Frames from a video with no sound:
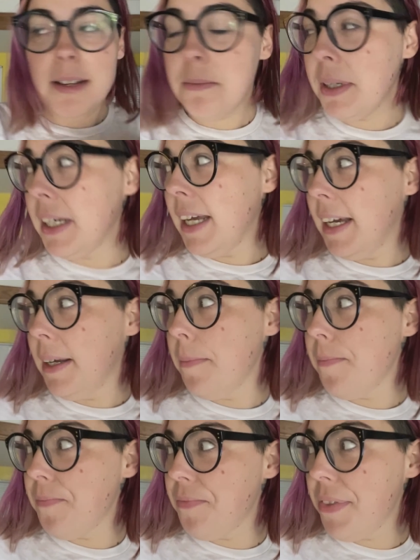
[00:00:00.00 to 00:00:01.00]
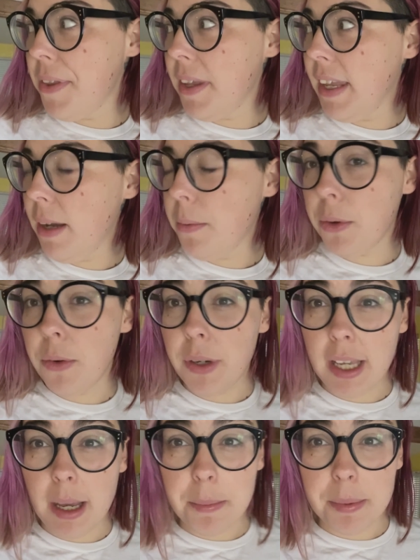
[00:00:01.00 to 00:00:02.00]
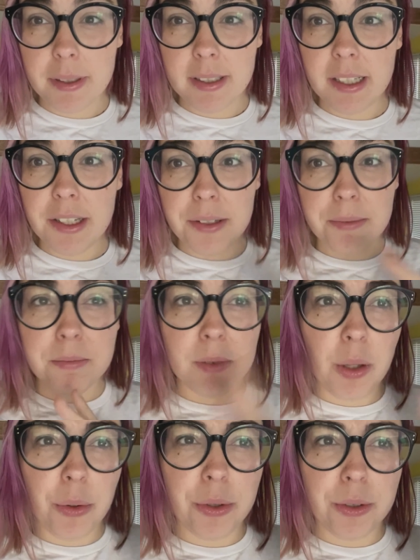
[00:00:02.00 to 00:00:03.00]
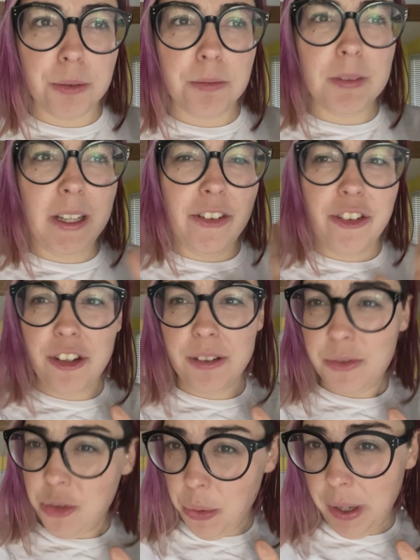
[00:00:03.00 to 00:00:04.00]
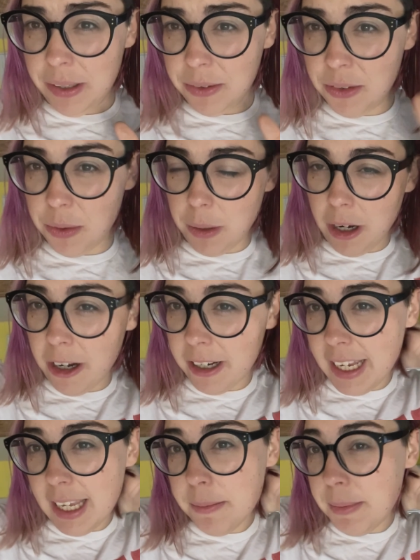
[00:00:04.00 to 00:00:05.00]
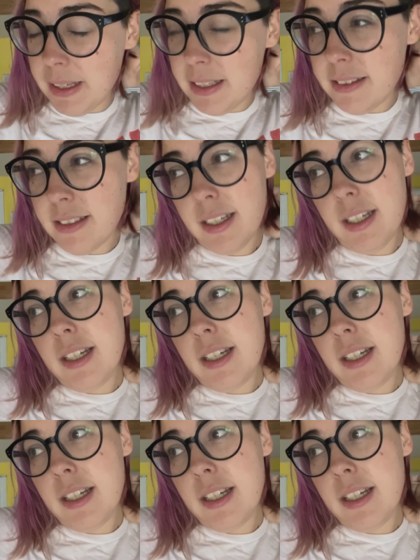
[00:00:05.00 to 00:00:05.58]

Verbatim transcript: but yeah, we're going up a local-ish trail to where our camp is,